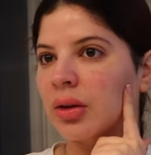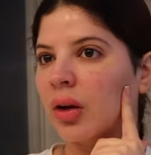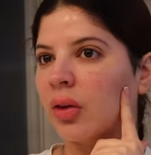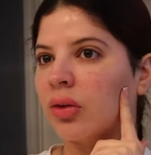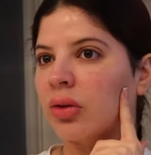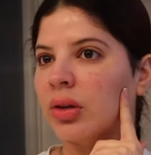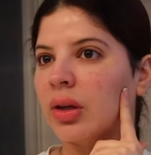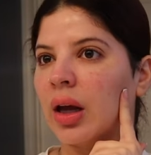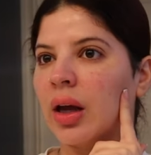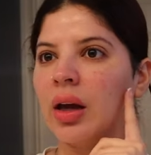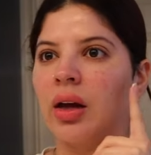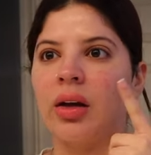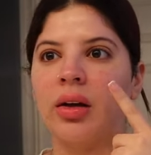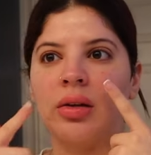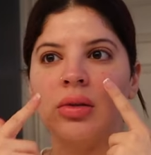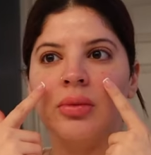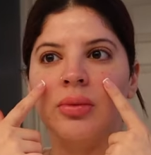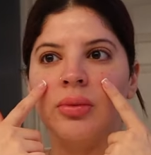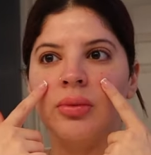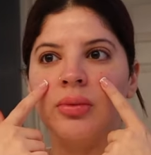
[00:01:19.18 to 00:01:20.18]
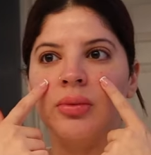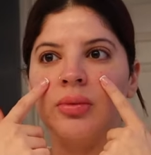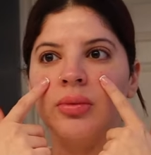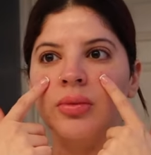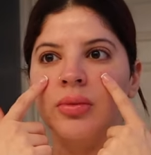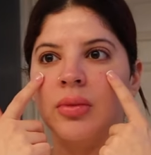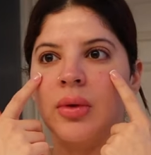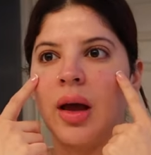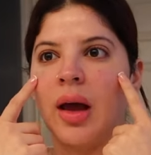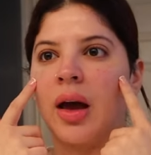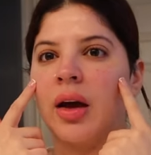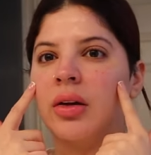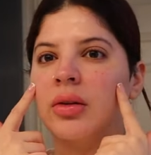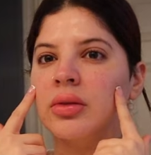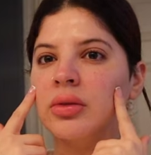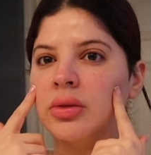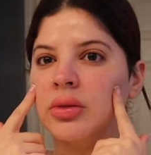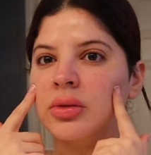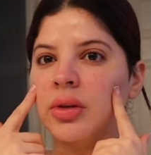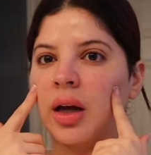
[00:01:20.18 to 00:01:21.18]
the other day
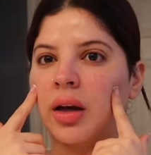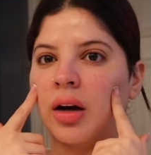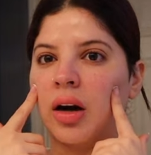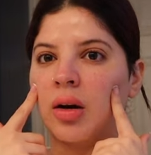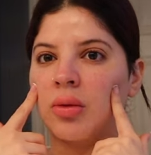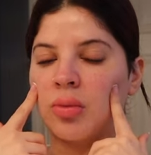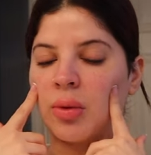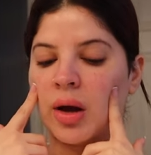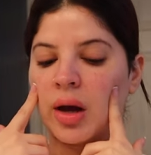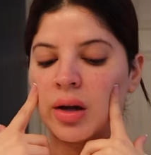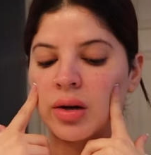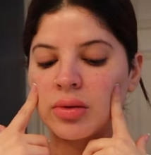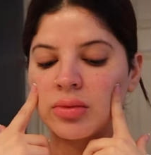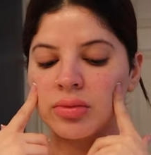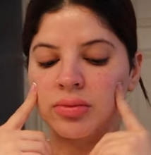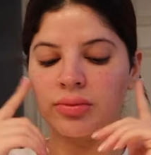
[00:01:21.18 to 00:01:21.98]
and I got red.